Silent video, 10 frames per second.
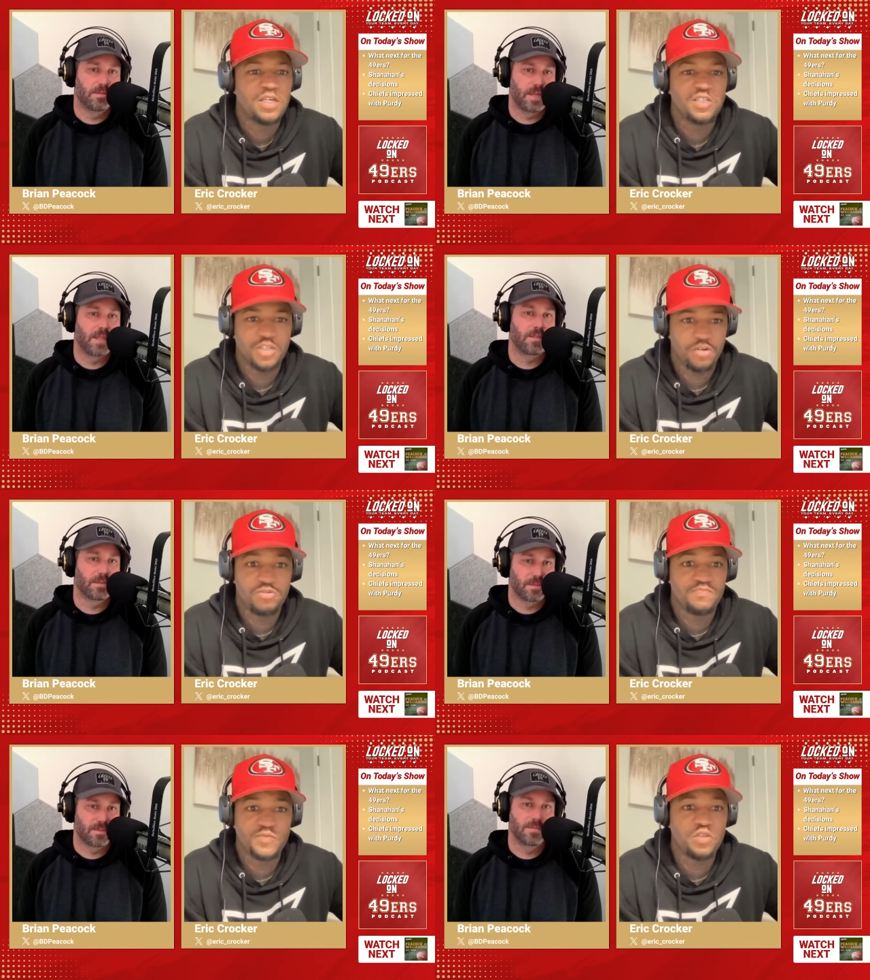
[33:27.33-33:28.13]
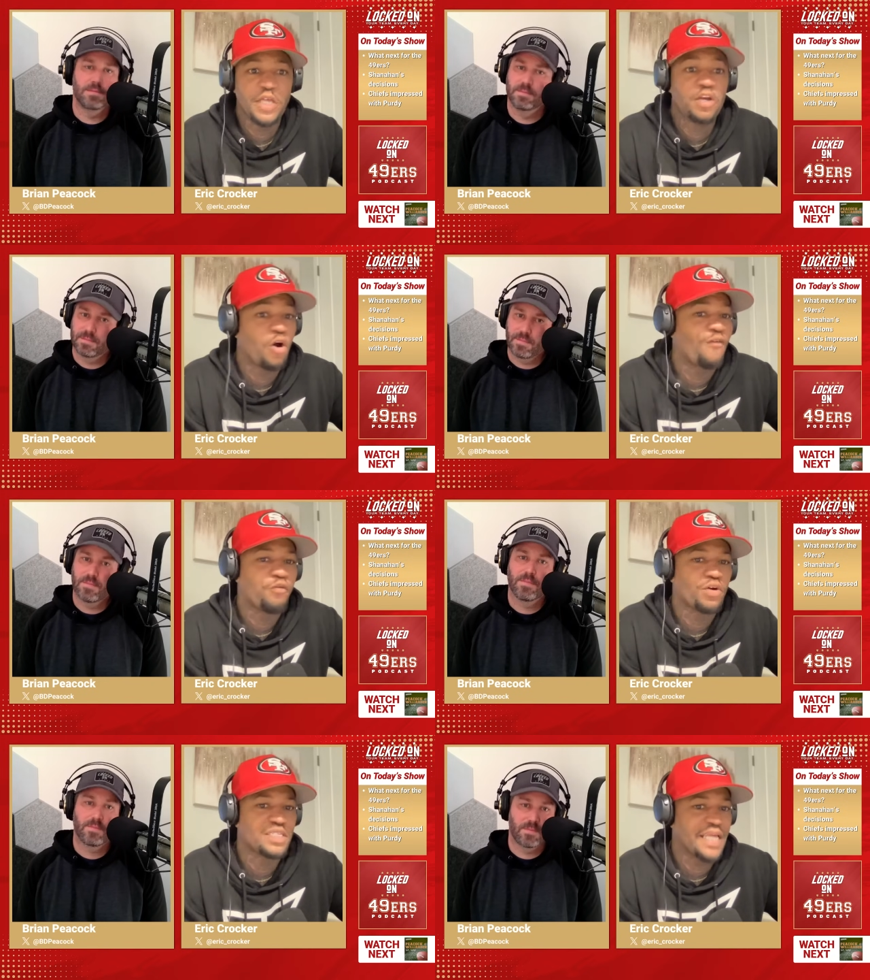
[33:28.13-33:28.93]
Speaker 1: Right. So do they go
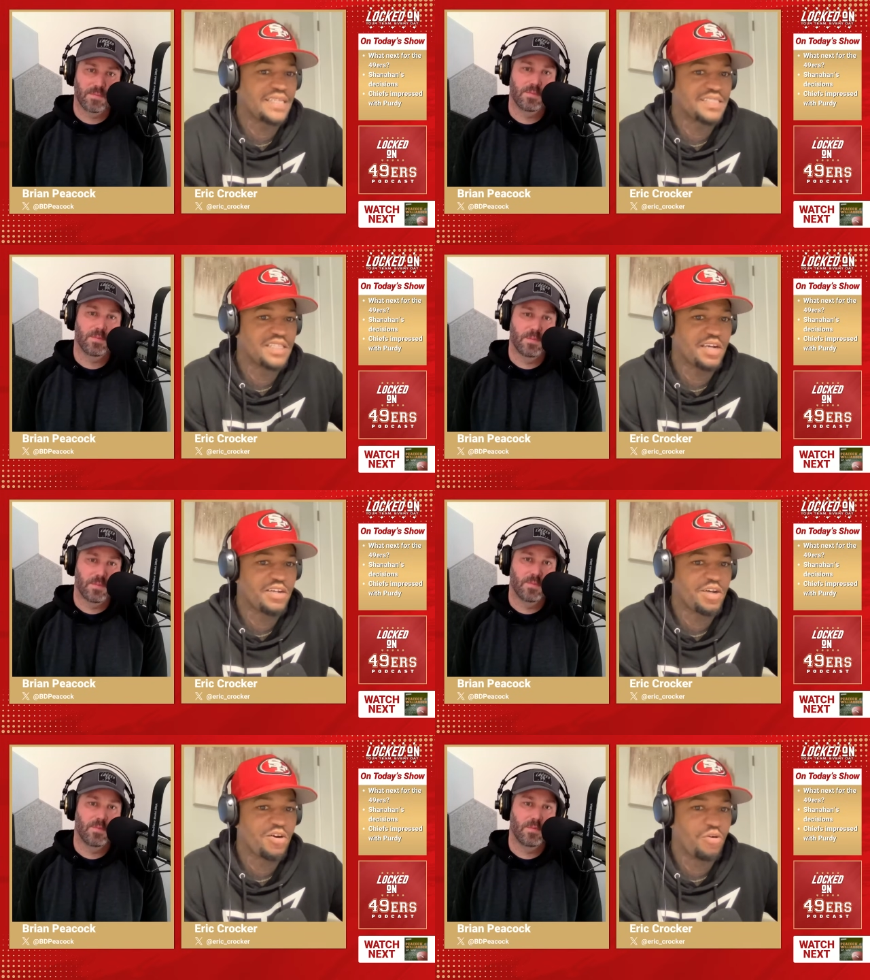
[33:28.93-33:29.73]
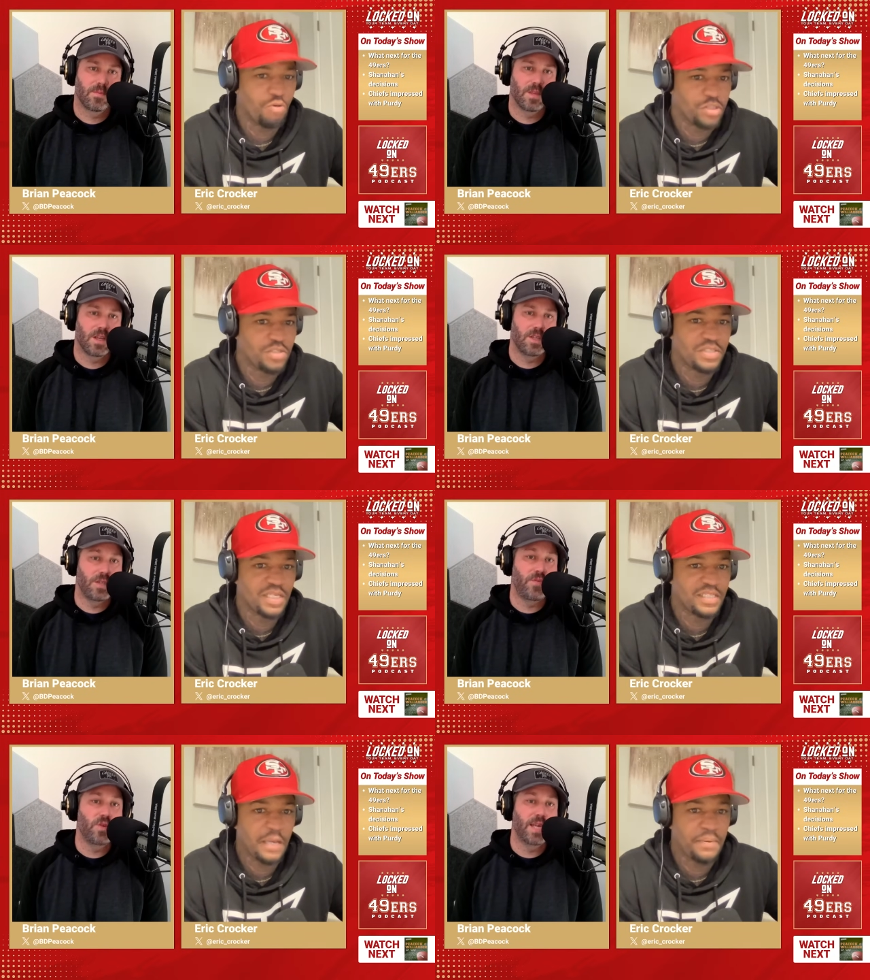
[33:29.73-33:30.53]
for it in that scenario or do you
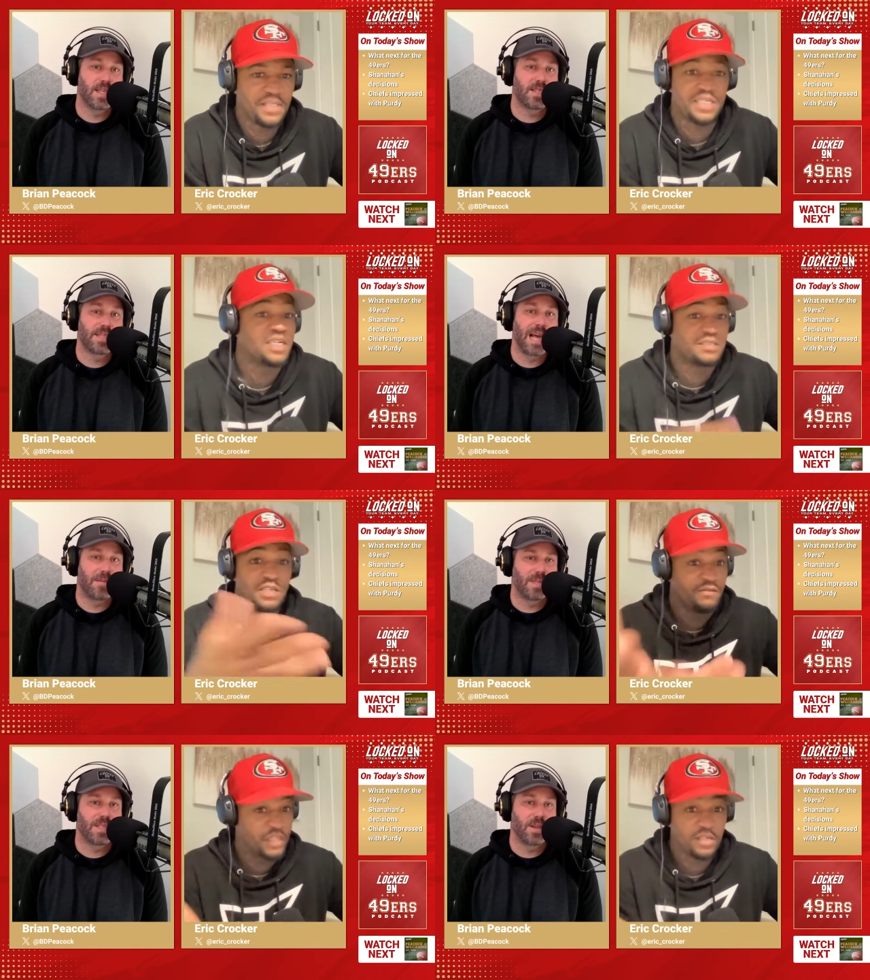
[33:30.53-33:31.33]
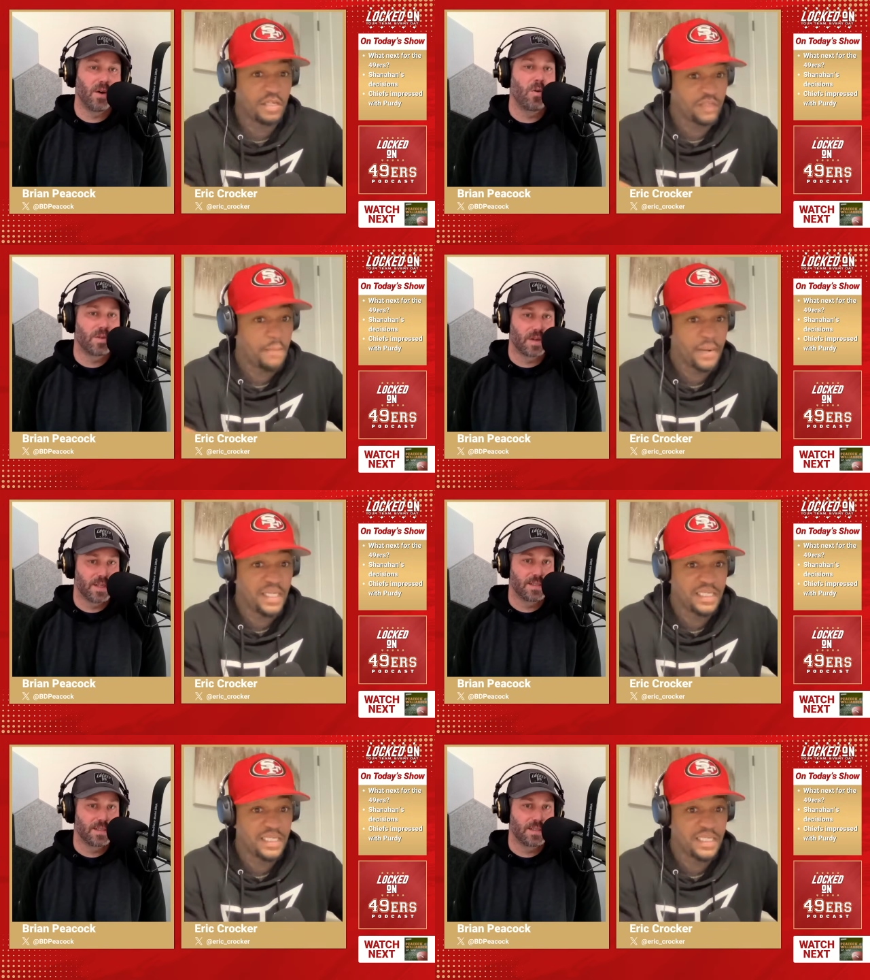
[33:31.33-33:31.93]
think you they punt it? Because if they over. if they punt